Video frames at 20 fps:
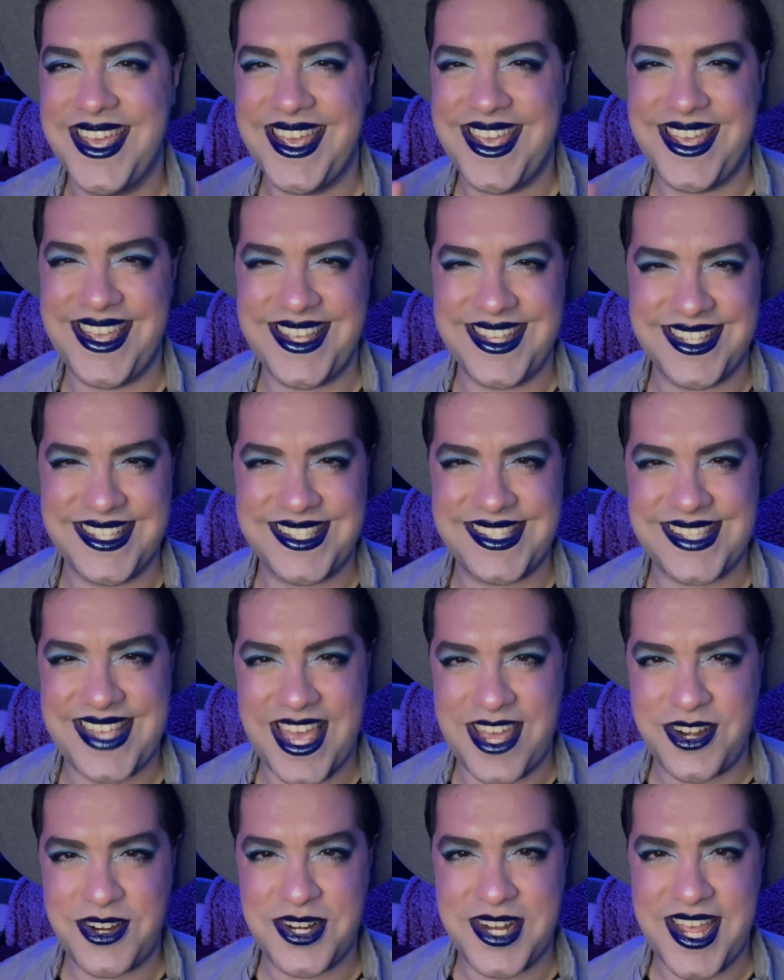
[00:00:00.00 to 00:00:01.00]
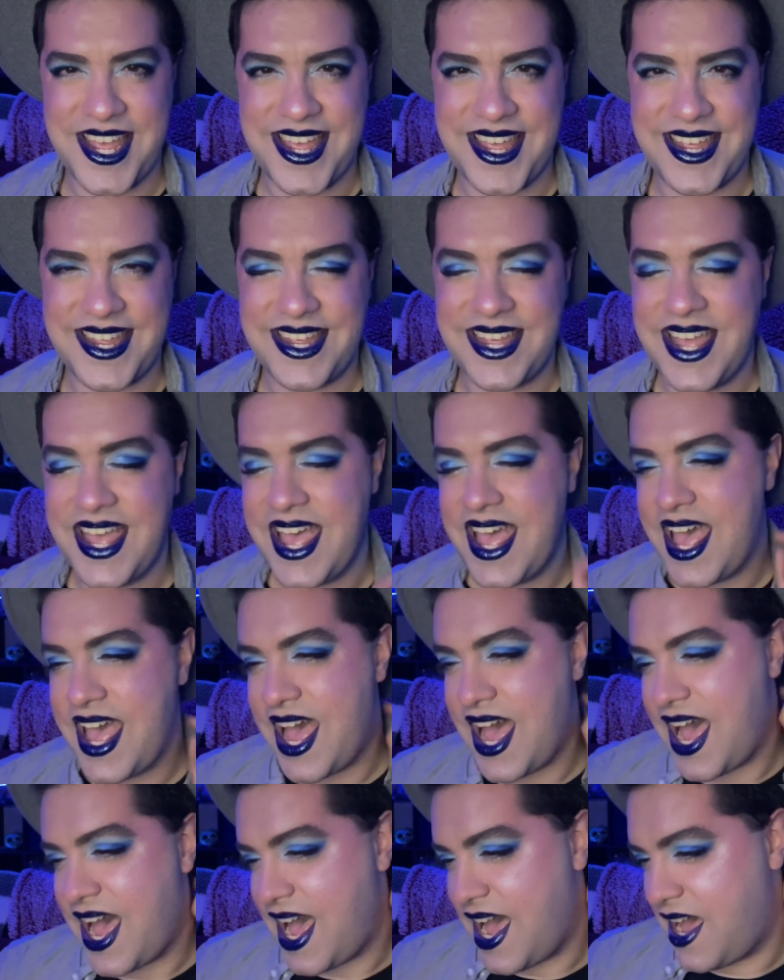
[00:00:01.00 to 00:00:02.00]
is Saturday.
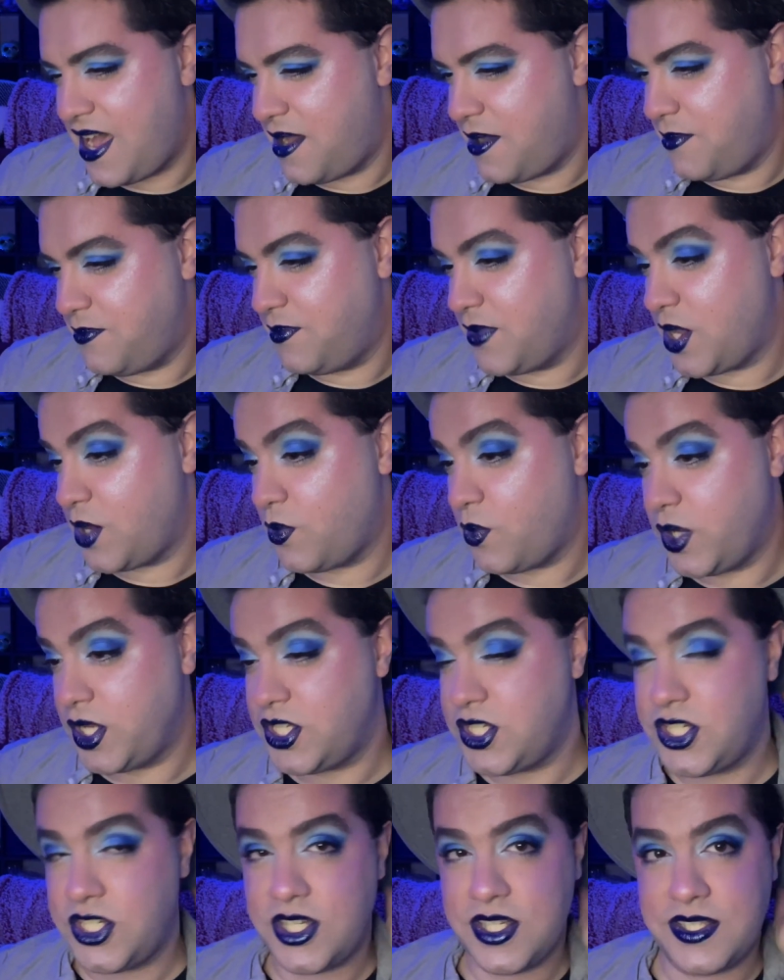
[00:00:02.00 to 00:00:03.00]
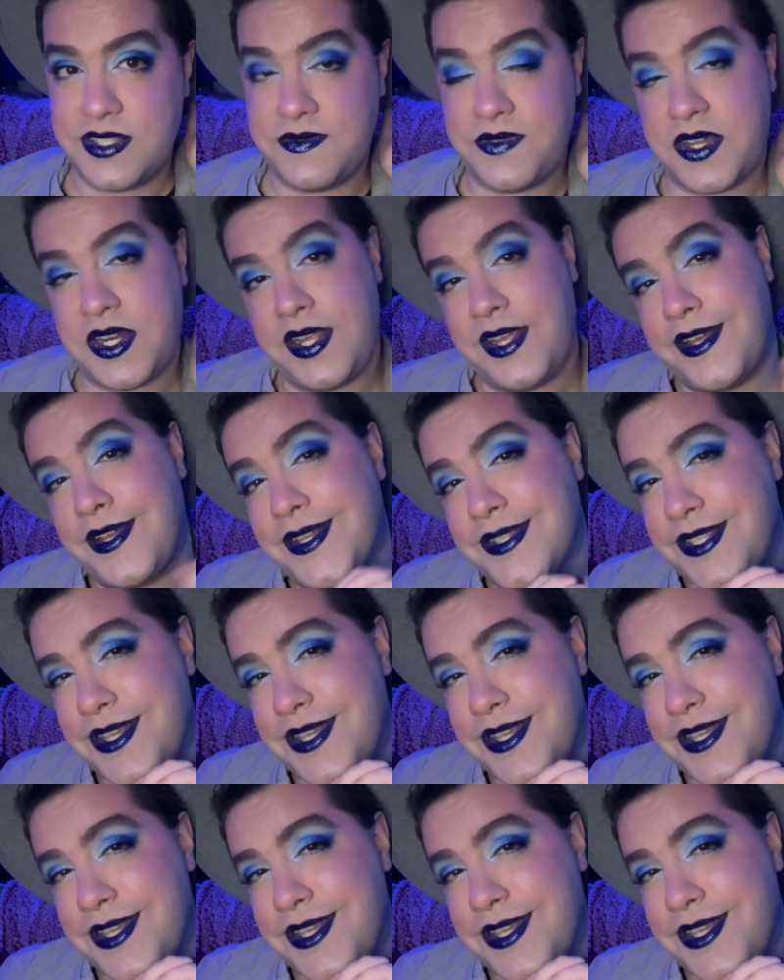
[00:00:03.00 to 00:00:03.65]
Which is funny because